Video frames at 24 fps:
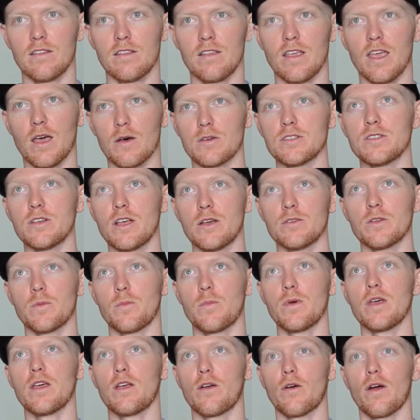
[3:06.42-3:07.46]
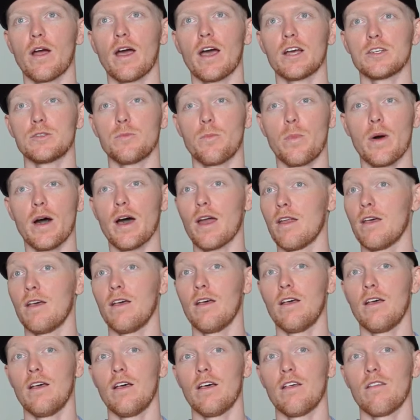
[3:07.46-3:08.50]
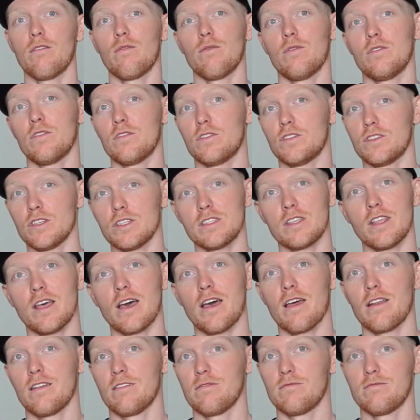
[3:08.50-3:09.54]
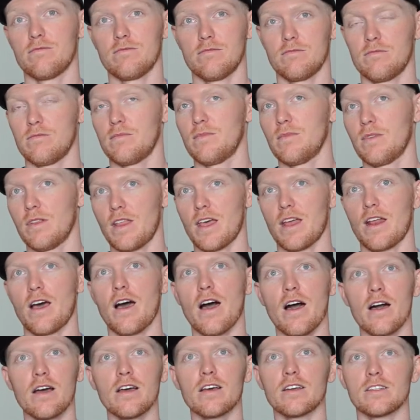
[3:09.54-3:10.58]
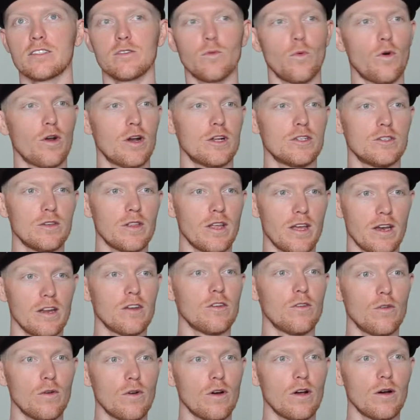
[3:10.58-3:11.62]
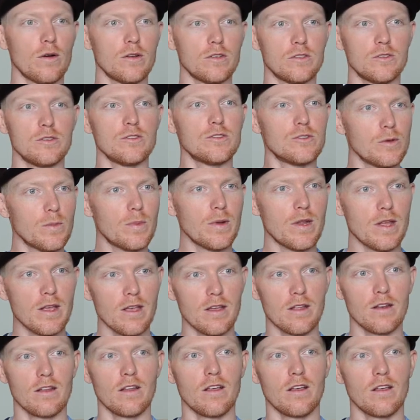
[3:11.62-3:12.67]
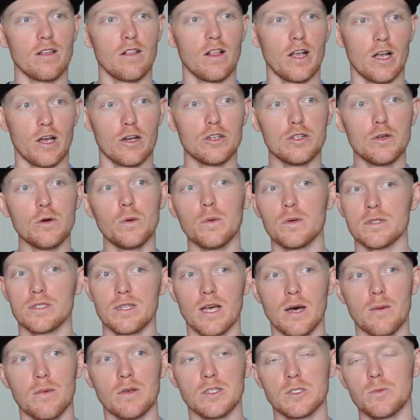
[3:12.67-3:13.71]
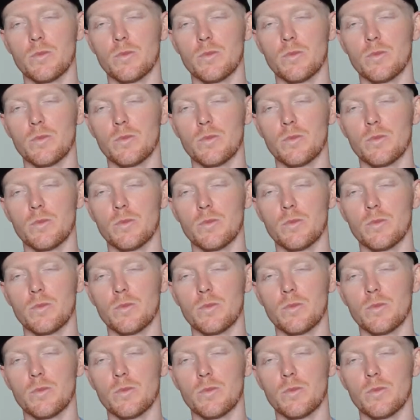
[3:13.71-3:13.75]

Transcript: it was a big crash. But just that hunger to want to do that enduro and do Super D, and like, I knew it was coming.